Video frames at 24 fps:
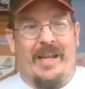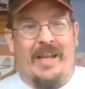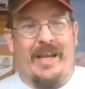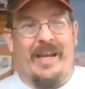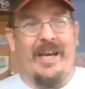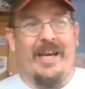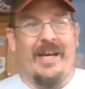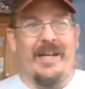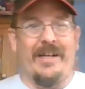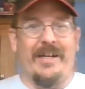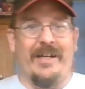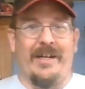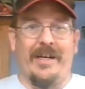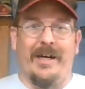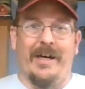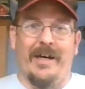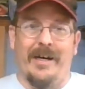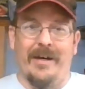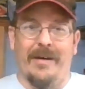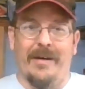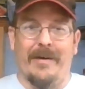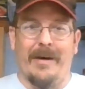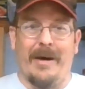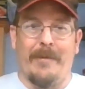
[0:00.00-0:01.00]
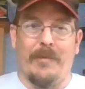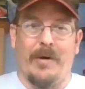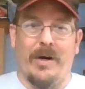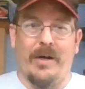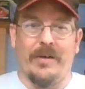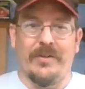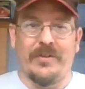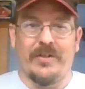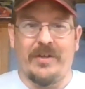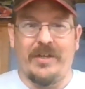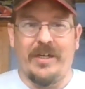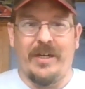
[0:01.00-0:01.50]
and I'm
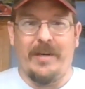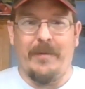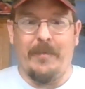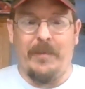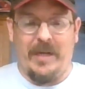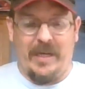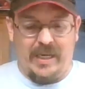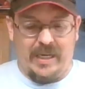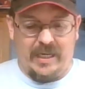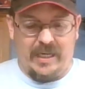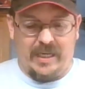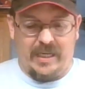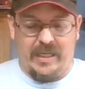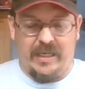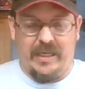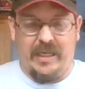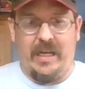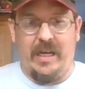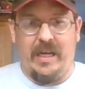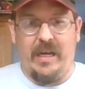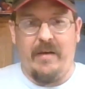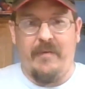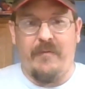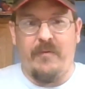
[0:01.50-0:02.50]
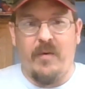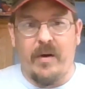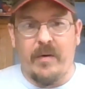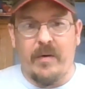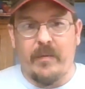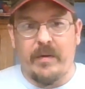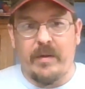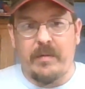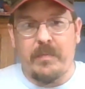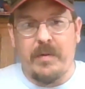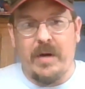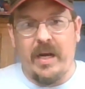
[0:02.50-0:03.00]
also going to be getting into
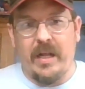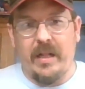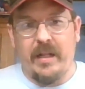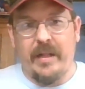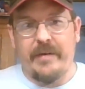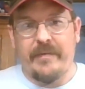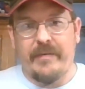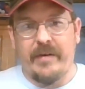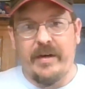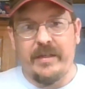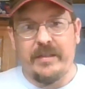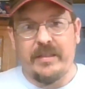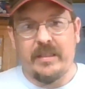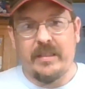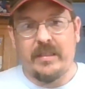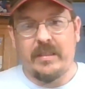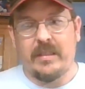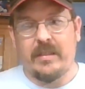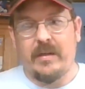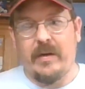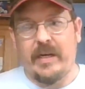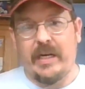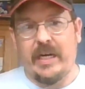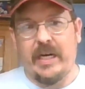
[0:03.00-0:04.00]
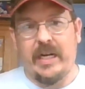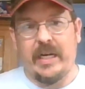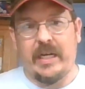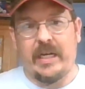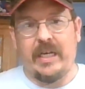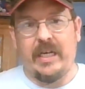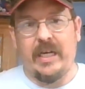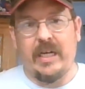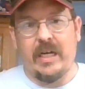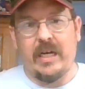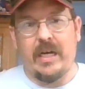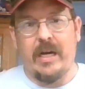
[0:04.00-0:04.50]
EF1 with pylon racing, so I got a
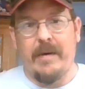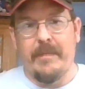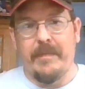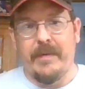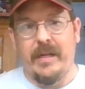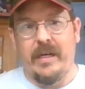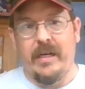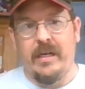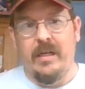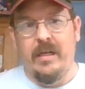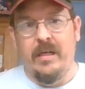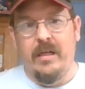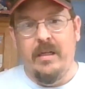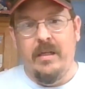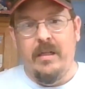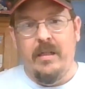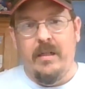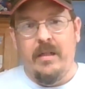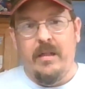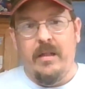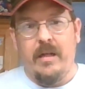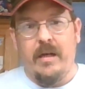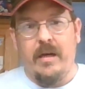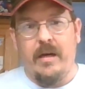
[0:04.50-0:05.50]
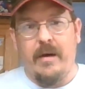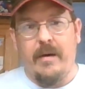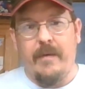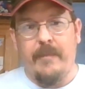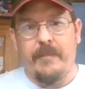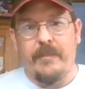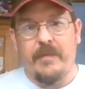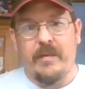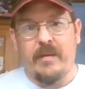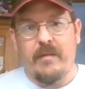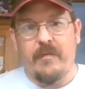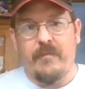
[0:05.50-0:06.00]
kit coming
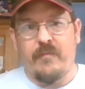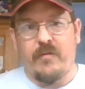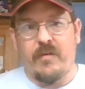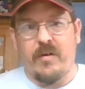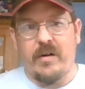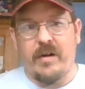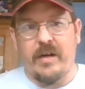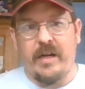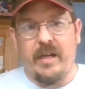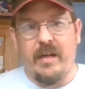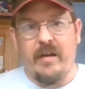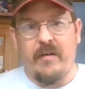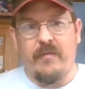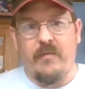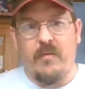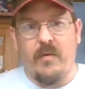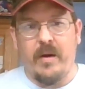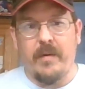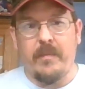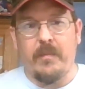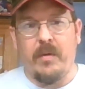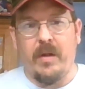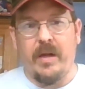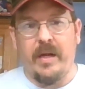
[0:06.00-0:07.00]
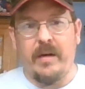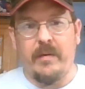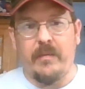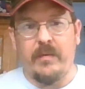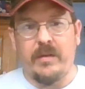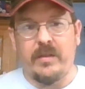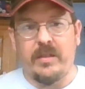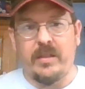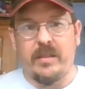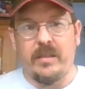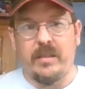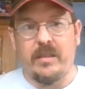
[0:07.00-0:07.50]
for an EF1 plane,
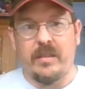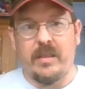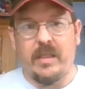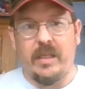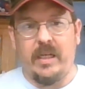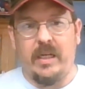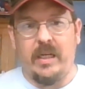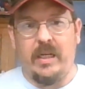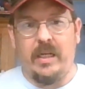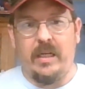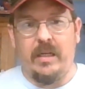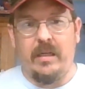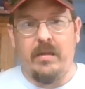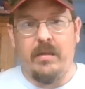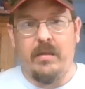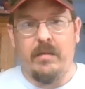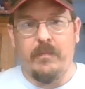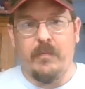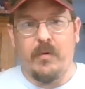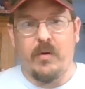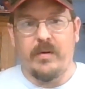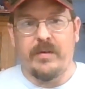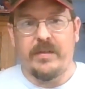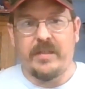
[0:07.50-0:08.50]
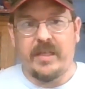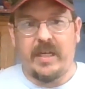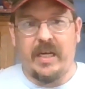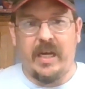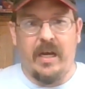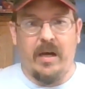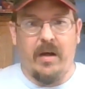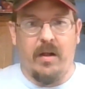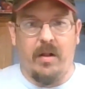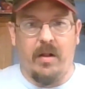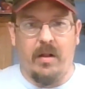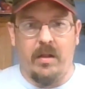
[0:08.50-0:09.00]
which is the more
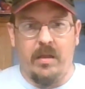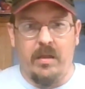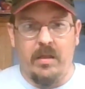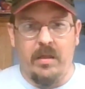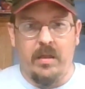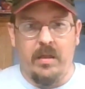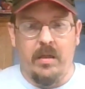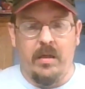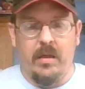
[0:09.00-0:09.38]
scale